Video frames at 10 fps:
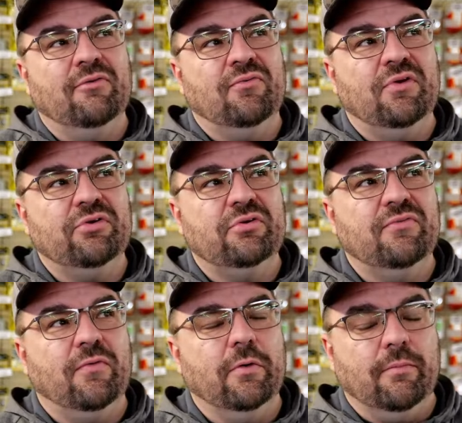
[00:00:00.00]
fishing
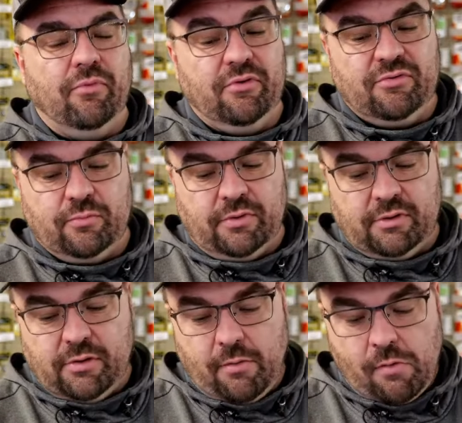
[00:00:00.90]
for them this
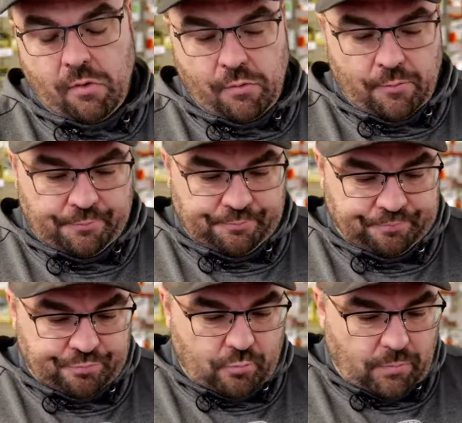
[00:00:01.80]
week.
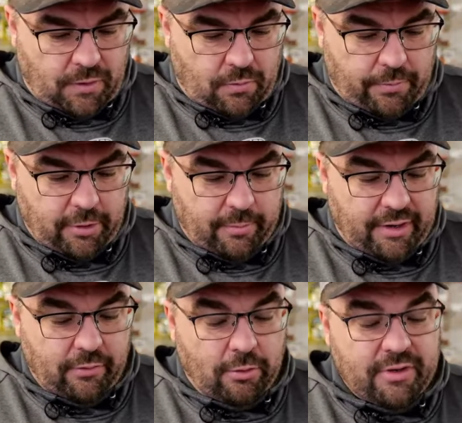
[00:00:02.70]
Where am I
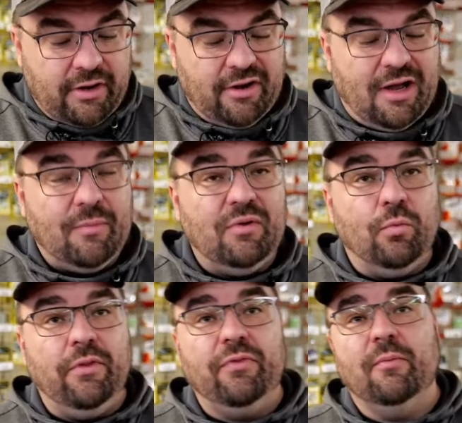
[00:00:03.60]
located? I'm in
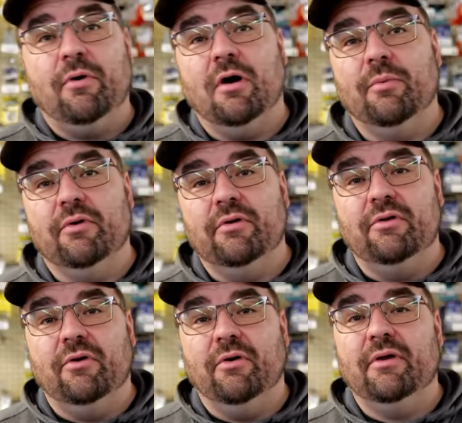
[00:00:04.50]
Winthrop Harbor,
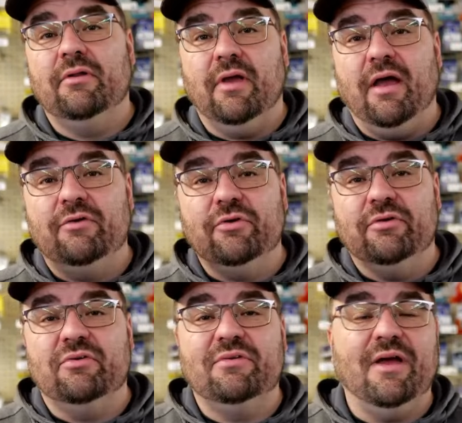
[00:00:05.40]
Illinois. The
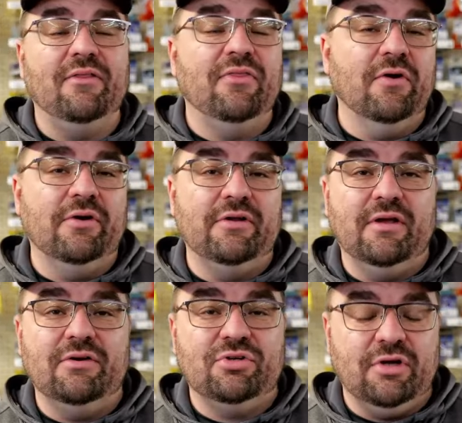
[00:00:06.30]
address is
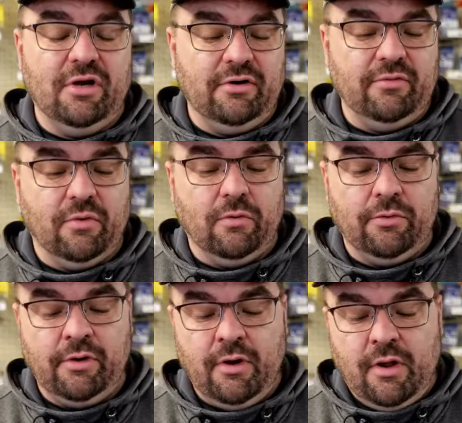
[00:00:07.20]
1038 Sheridan
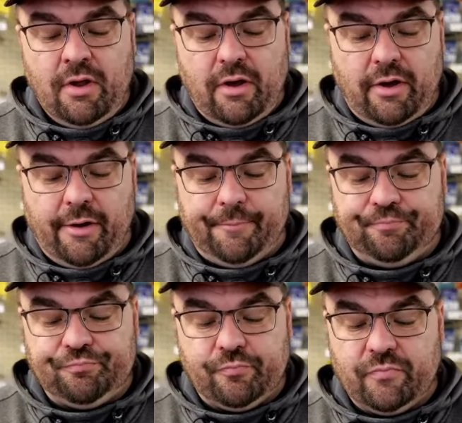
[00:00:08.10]
Road.
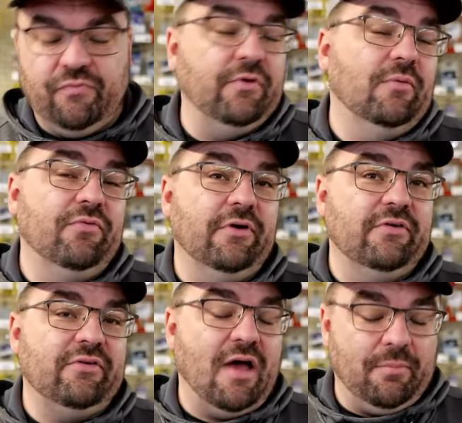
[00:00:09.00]
Feel free to
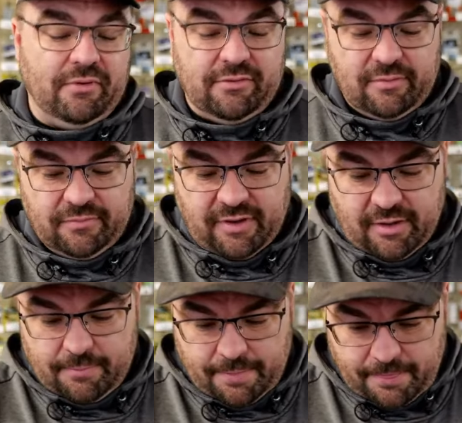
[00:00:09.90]
stop in
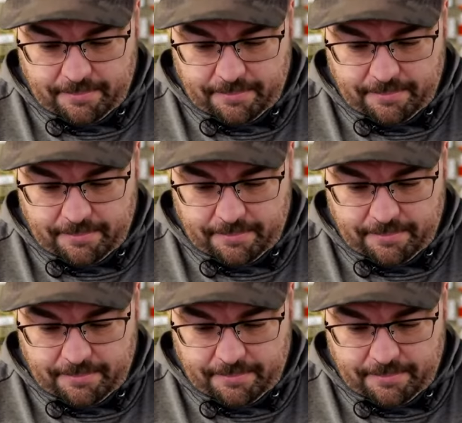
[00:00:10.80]
sometime.